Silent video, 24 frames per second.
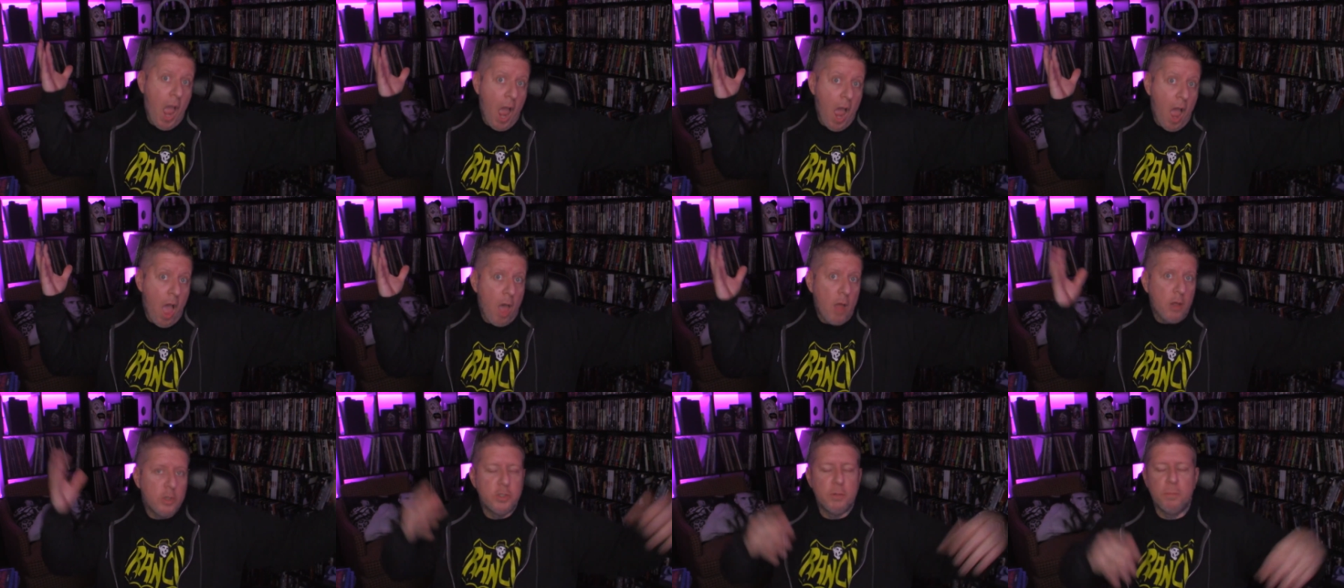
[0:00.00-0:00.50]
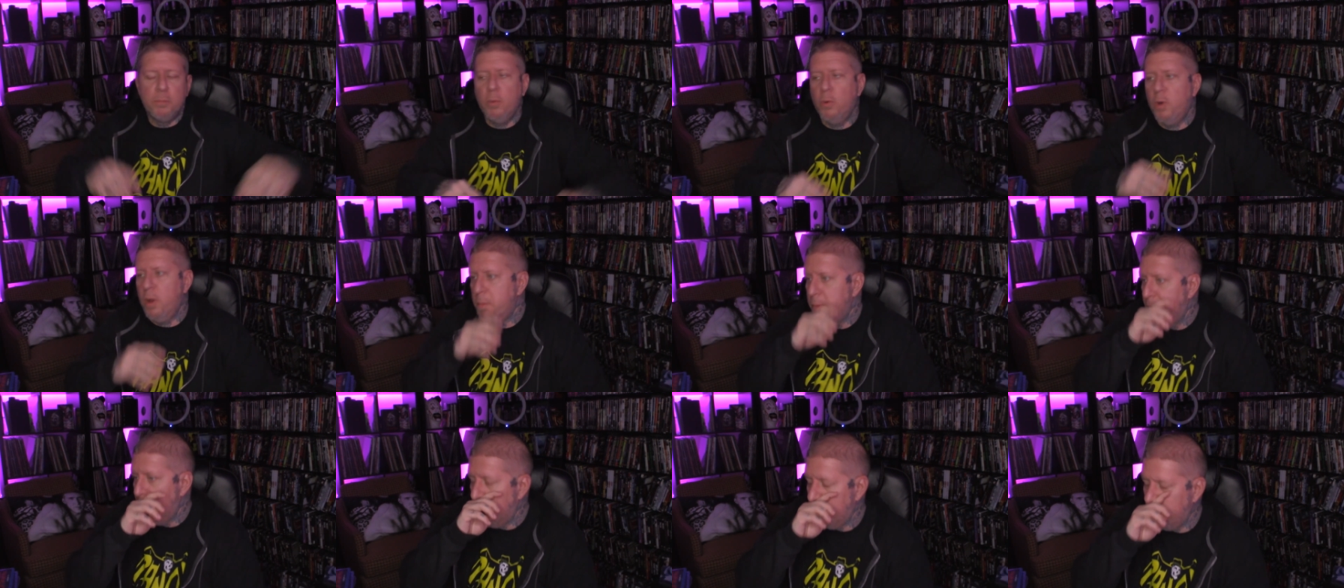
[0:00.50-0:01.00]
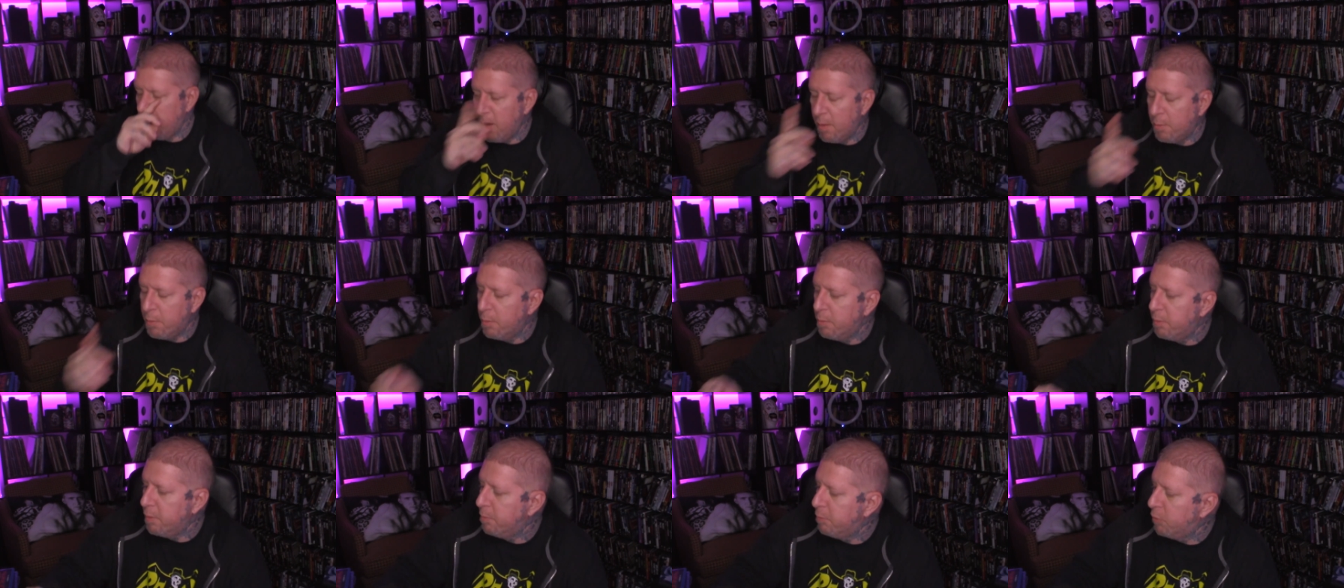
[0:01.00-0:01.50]
holler at your boy, man. I'm
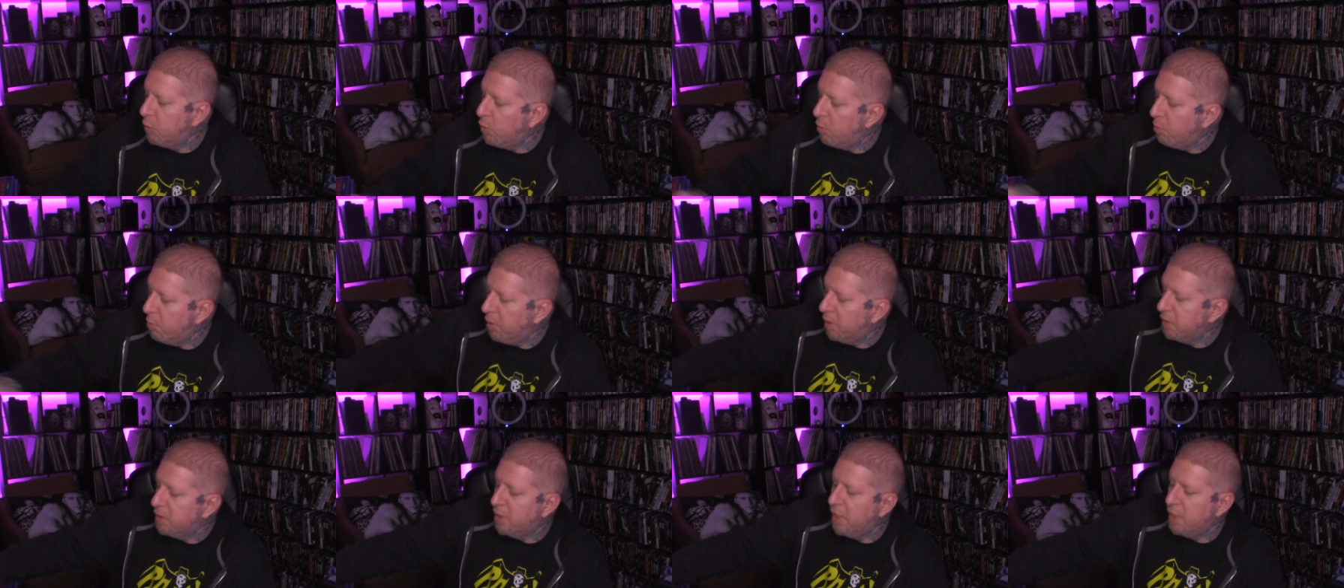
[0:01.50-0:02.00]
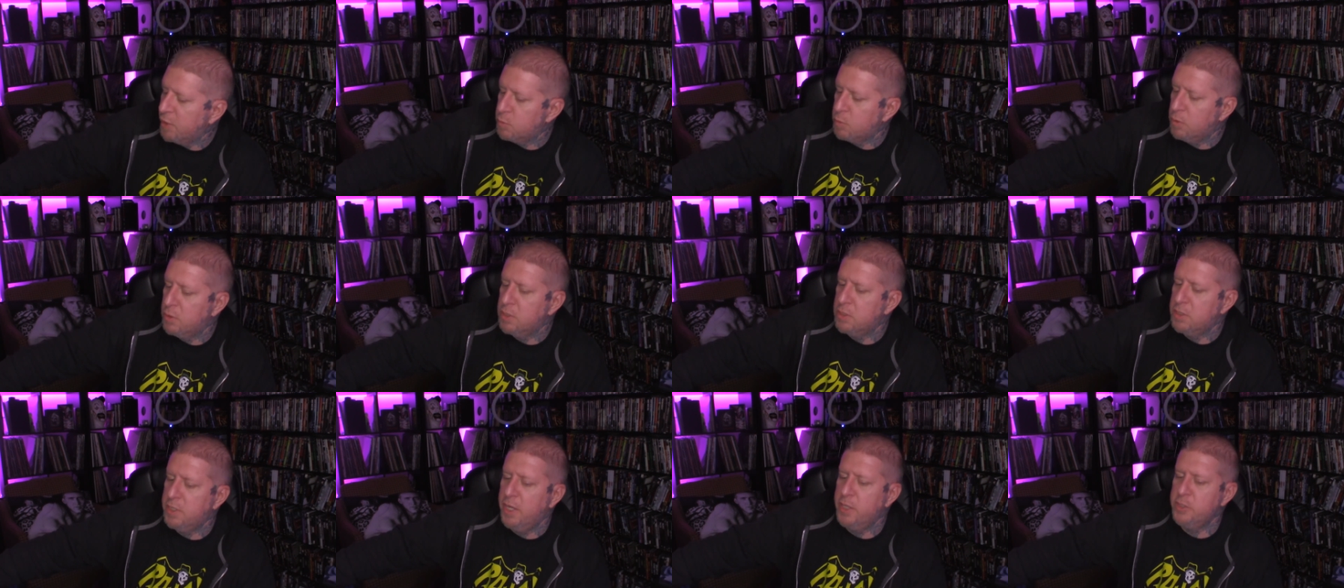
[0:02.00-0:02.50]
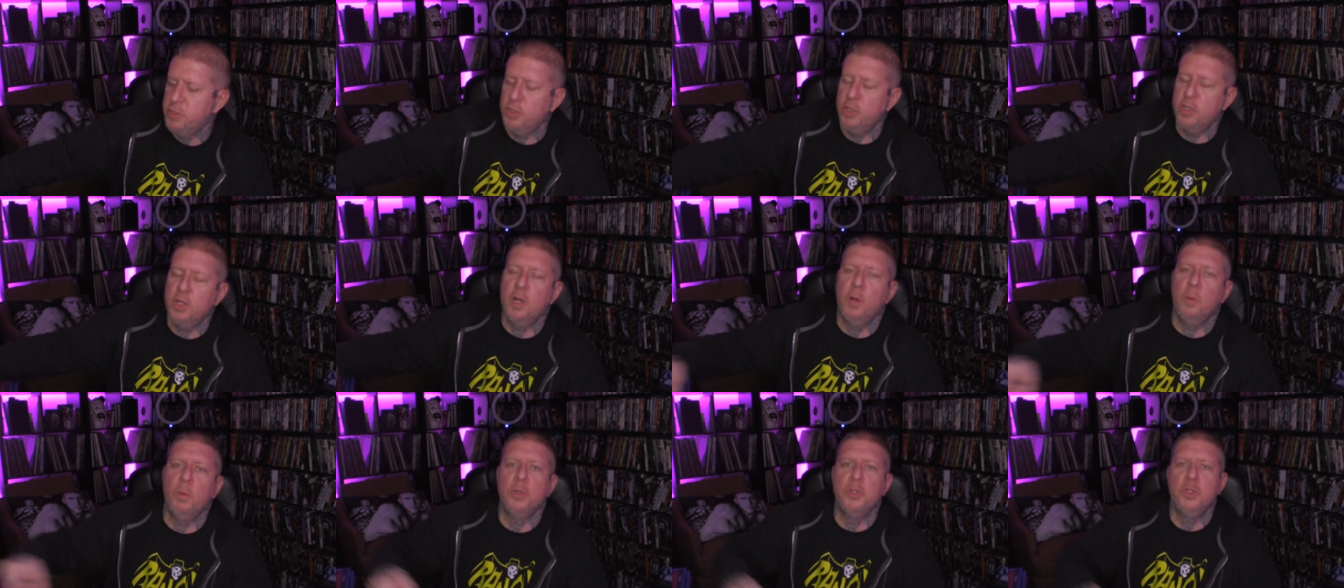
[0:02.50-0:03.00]
gonna be doing big things one of these days, and you're
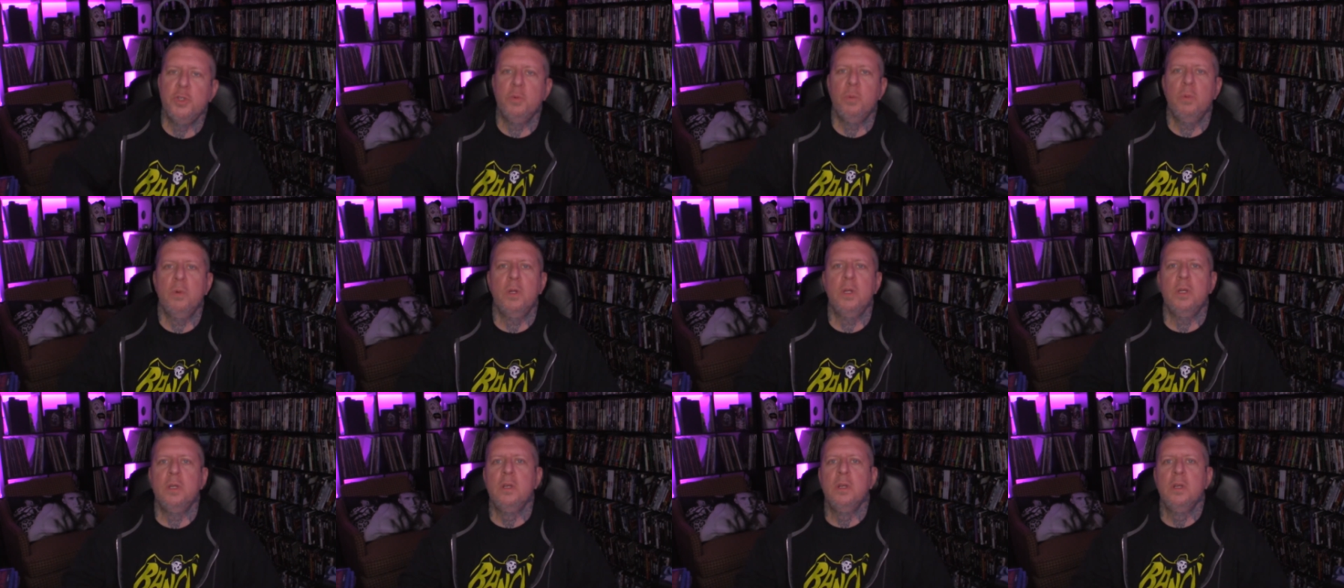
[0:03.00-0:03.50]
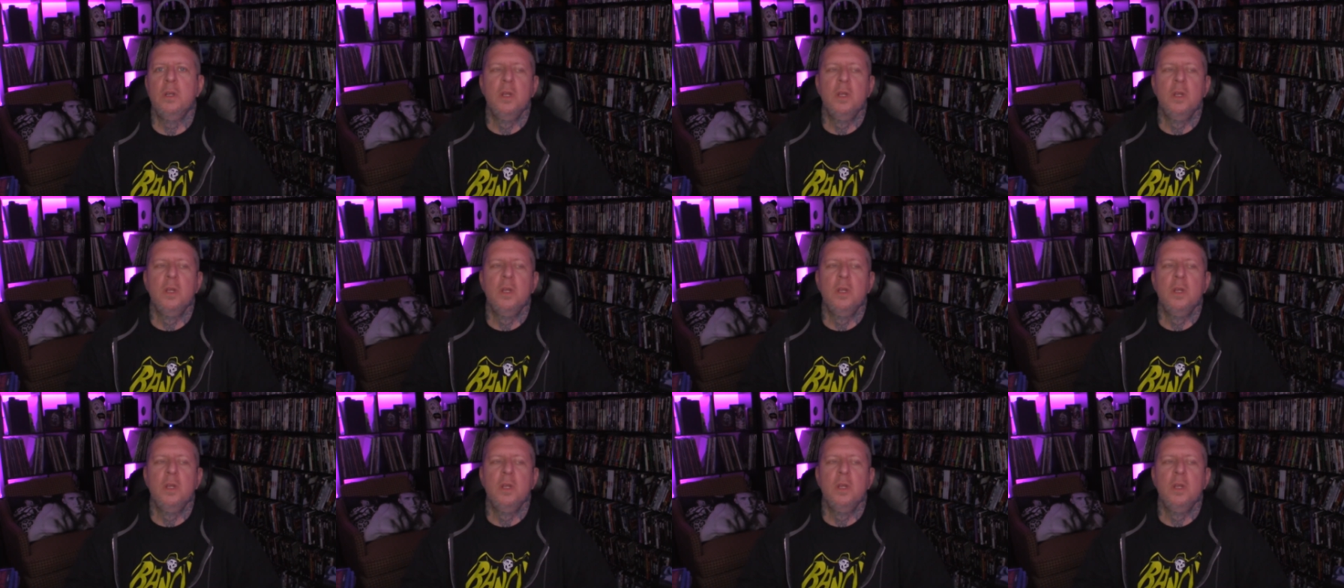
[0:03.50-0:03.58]
gonna wish you would.